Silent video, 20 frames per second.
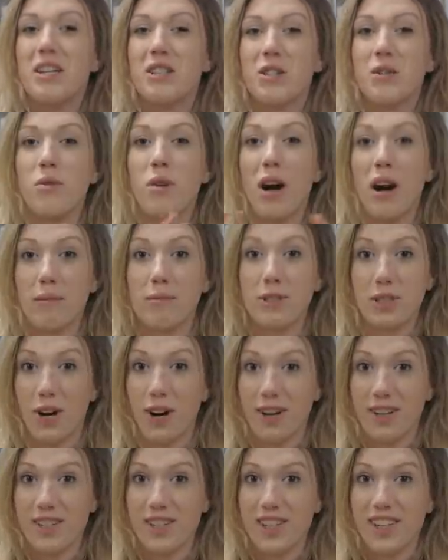to
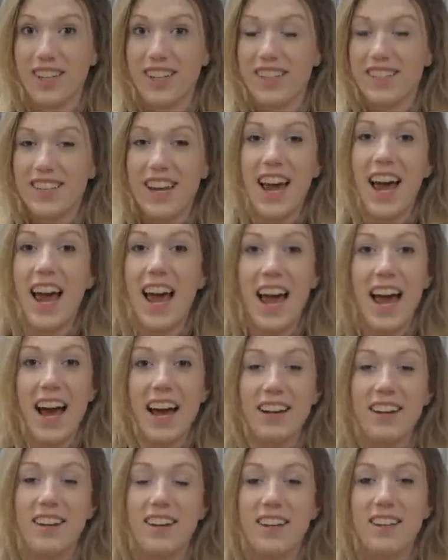upcharge to
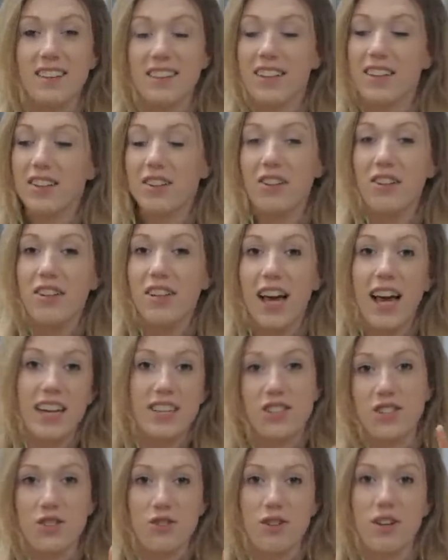add little
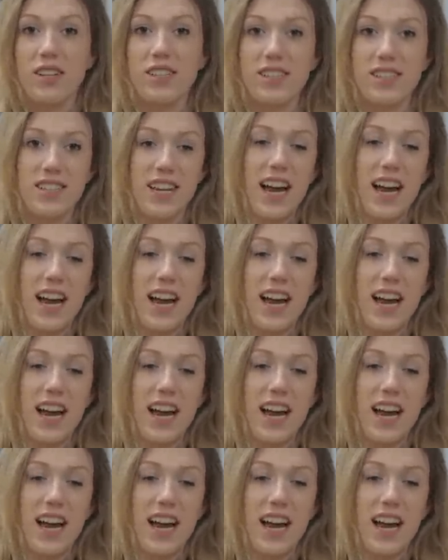extras,